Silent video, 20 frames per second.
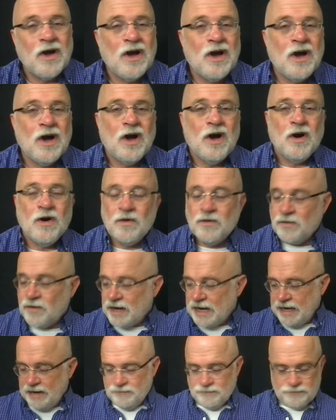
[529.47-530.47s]
All
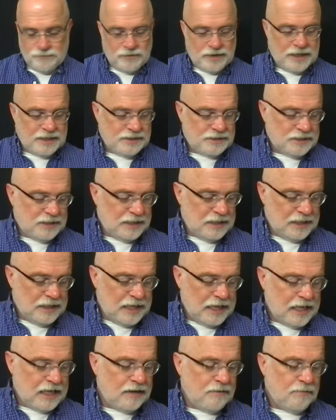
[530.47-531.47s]
right, friends.
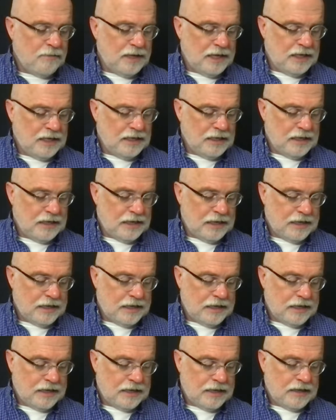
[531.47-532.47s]
Again, a big
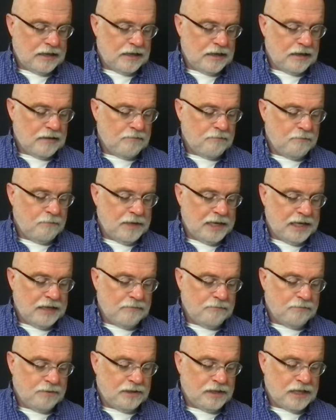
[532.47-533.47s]

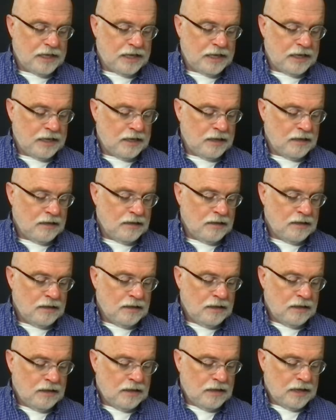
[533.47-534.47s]
plug.
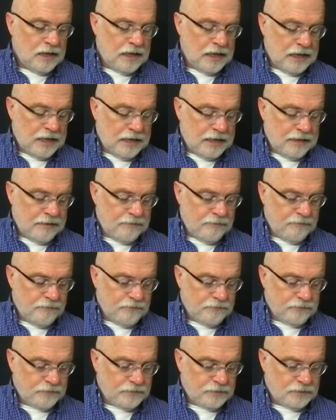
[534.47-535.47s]

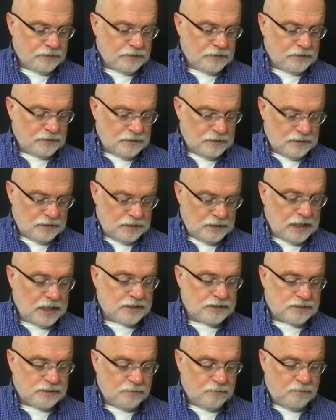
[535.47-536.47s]
Um,
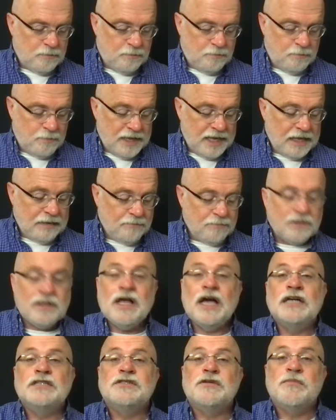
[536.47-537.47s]
yes, a big
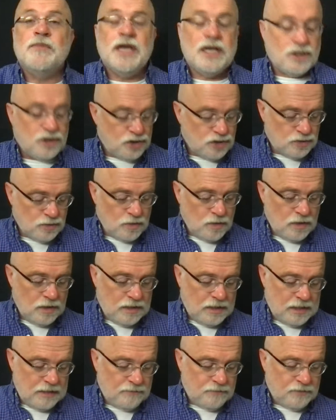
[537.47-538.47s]
plug to make sure
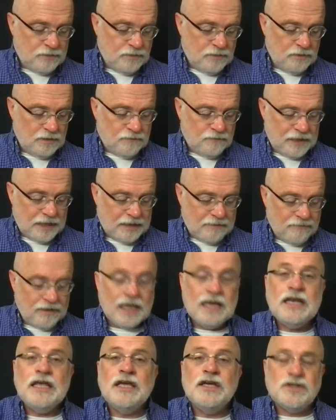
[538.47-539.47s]
that if you have
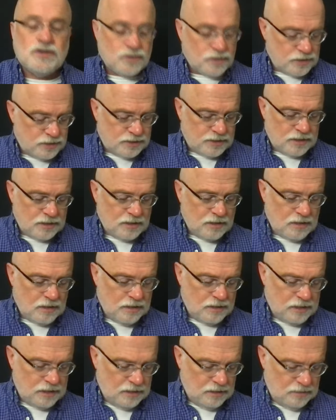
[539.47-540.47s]
any interest at
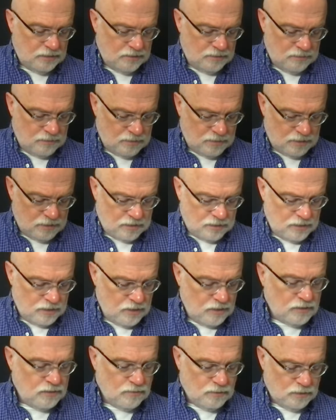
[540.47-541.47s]
all, that you
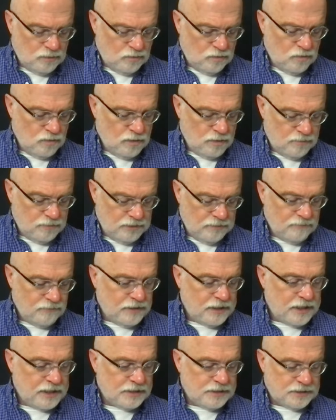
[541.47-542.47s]
are warmly
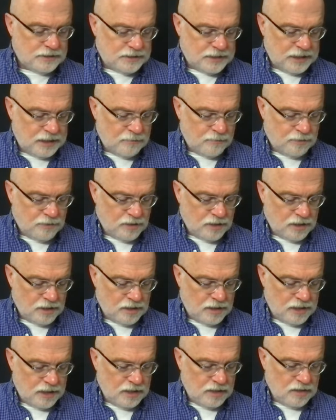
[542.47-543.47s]
invited to take
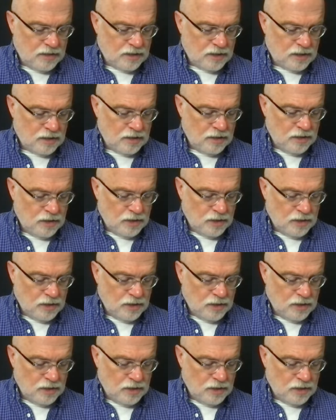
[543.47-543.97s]
part in our